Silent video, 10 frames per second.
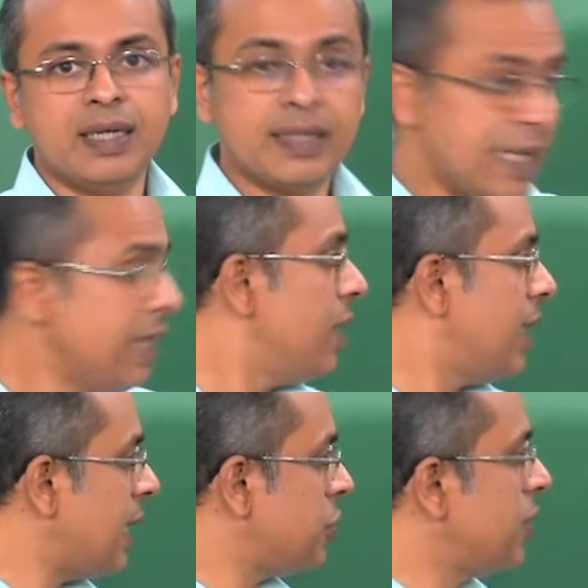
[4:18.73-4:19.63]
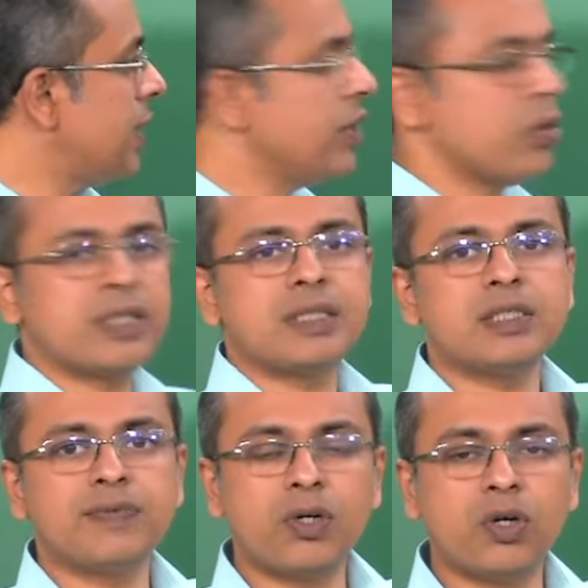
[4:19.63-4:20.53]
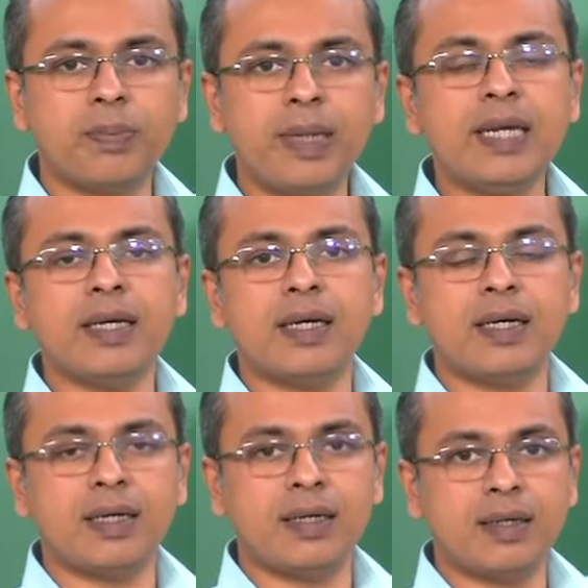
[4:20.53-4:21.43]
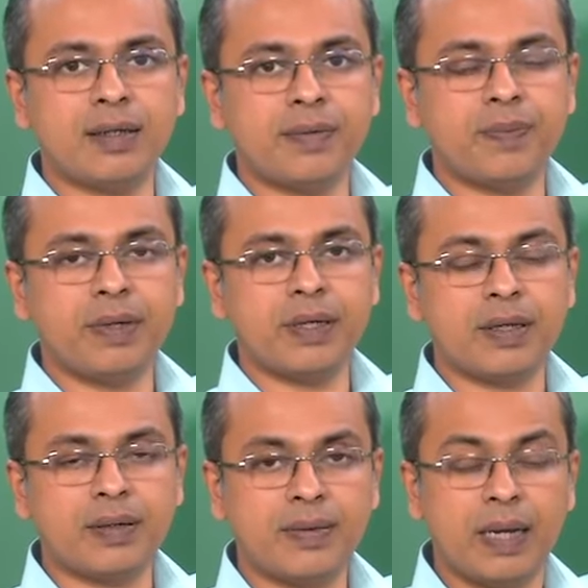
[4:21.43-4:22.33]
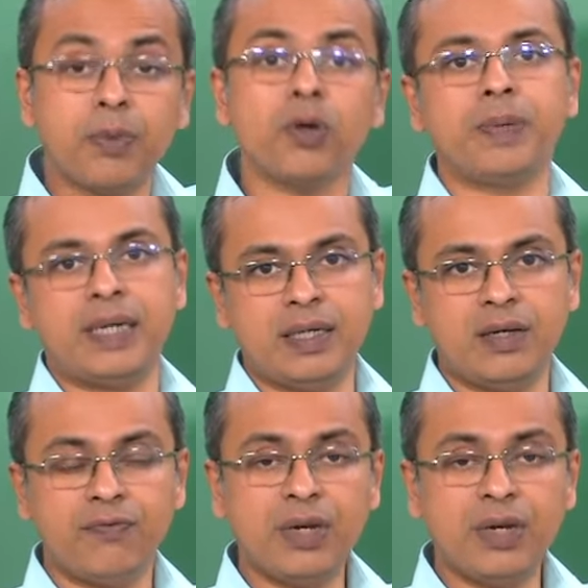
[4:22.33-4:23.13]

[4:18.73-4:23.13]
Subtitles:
then naturally your results will not be appropriate,